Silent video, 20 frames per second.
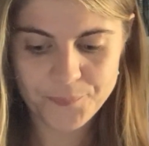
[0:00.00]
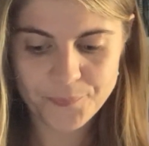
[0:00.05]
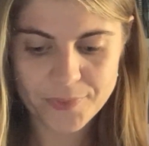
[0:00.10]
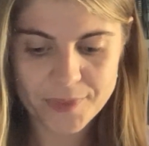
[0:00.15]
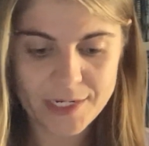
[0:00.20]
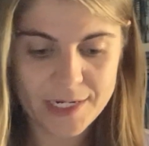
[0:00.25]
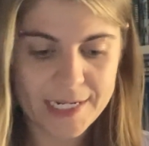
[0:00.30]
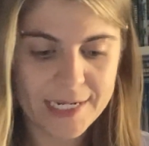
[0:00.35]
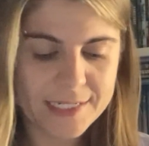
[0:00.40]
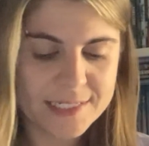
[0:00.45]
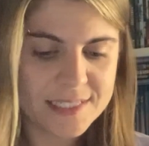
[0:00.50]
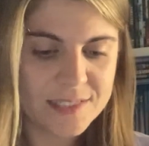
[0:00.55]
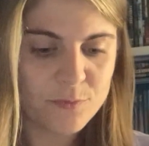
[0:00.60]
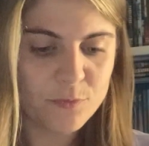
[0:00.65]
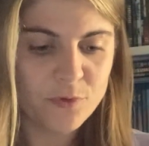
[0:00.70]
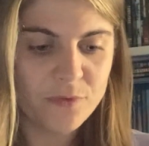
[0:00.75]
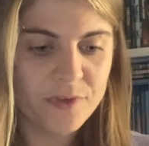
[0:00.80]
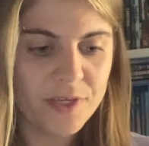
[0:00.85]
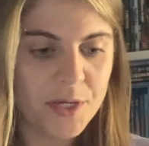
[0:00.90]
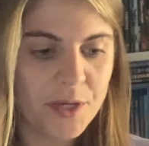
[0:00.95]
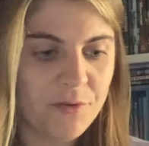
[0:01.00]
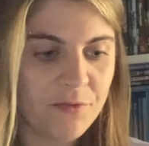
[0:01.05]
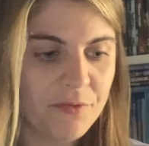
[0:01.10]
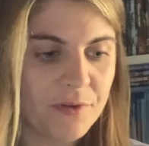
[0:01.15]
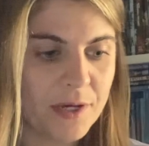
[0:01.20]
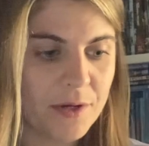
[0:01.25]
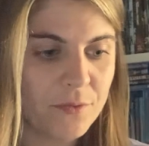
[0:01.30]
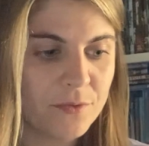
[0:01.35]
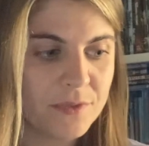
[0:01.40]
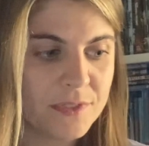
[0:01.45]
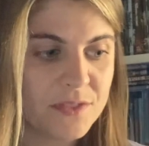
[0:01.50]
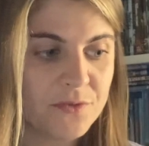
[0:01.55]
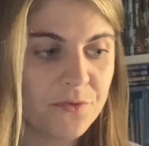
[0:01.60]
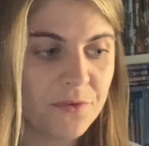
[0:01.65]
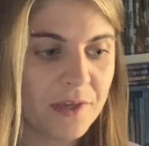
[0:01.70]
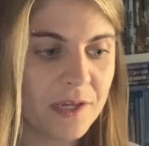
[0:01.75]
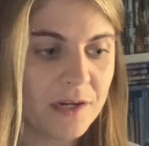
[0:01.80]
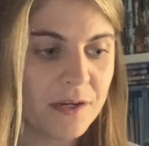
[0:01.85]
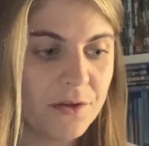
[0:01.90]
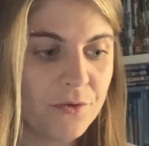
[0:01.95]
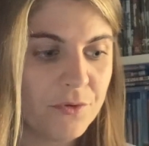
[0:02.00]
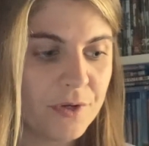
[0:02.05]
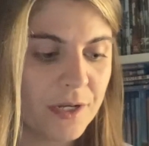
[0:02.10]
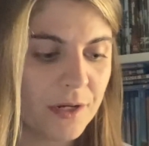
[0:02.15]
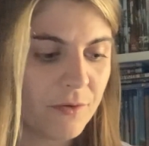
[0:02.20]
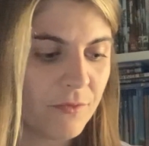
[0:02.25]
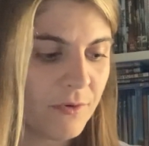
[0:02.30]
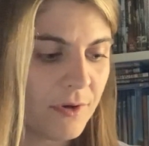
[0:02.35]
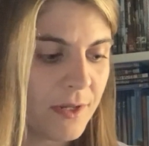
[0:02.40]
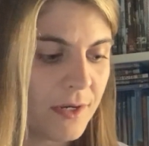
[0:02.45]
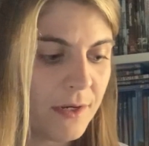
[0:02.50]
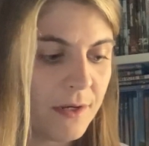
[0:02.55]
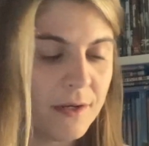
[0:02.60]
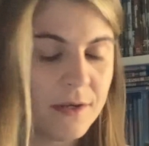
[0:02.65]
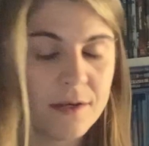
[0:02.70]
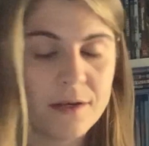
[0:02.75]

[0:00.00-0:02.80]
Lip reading: The next movie I found is a very unique one,